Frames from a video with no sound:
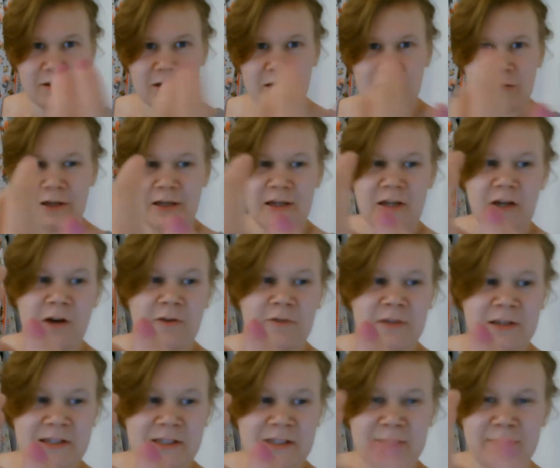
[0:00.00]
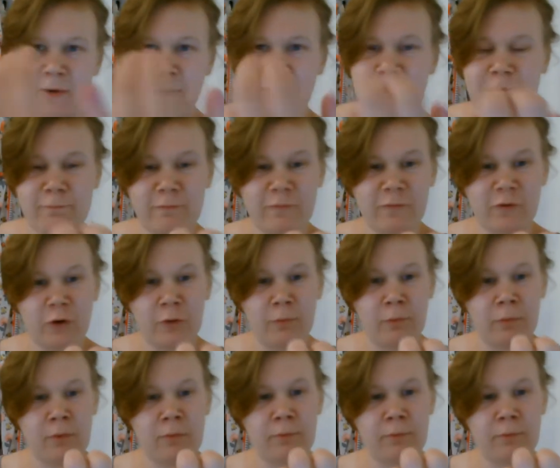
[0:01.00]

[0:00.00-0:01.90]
okay, you can't really see my thumb,